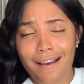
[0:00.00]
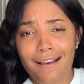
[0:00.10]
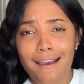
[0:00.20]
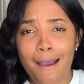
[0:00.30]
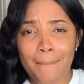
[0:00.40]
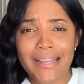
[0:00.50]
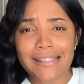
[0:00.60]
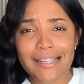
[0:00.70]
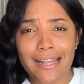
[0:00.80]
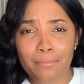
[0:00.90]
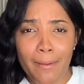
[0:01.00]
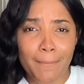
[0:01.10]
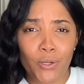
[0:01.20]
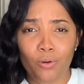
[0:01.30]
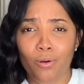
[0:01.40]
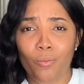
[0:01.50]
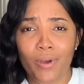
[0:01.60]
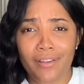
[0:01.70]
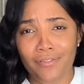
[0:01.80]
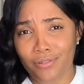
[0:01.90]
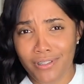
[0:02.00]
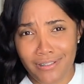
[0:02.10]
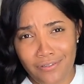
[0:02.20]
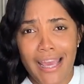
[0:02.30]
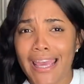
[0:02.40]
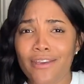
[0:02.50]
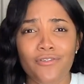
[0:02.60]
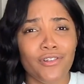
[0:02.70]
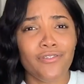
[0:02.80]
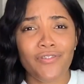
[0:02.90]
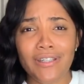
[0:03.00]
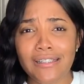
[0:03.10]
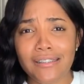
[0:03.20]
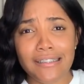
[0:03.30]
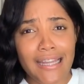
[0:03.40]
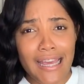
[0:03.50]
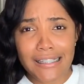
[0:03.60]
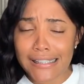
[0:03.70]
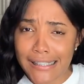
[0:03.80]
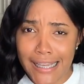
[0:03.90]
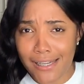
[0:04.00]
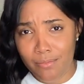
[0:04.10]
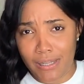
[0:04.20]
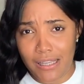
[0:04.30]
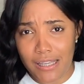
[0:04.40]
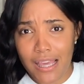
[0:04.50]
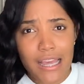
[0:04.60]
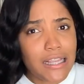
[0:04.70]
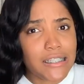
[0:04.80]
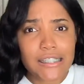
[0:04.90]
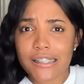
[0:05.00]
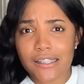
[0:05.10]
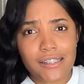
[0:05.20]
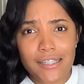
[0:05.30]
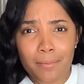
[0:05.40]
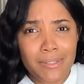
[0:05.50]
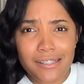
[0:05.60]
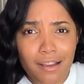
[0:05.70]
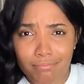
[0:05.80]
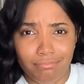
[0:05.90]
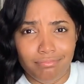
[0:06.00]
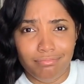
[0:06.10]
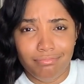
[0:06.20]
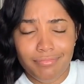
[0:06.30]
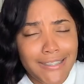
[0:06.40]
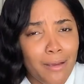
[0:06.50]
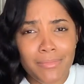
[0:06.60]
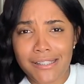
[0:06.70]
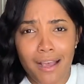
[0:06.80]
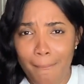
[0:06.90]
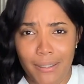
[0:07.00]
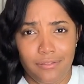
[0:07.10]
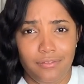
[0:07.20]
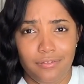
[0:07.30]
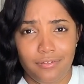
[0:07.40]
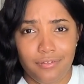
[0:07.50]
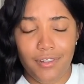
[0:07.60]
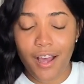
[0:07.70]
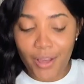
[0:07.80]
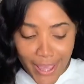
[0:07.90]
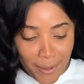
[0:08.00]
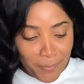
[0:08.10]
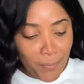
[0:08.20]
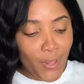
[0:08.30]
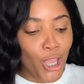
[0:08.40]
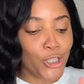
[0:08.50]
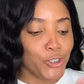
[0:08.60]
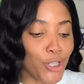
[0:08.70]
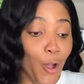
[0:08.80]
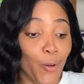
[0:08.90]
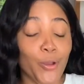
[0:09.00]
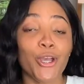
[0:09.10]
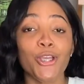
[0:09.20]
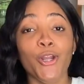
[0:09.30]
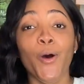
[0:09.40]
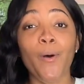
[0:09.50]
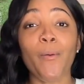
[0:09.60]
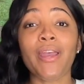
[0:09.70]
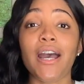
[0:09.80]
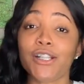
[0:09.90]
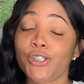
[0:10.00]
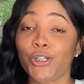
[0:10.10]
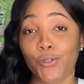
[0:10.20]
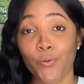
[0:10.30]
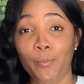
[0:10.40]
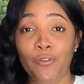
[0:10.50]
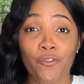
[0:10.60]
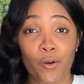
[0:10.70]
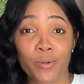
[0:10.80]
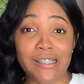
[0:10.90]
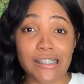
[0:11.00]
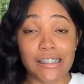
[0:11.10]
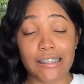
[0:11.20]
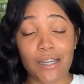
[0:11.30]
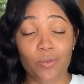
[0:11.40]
Comment and let me know whatever on off. If you don't feel nice, tell me. Just tell me something. Tell me something. Okay? So, you know what we got to do before we start.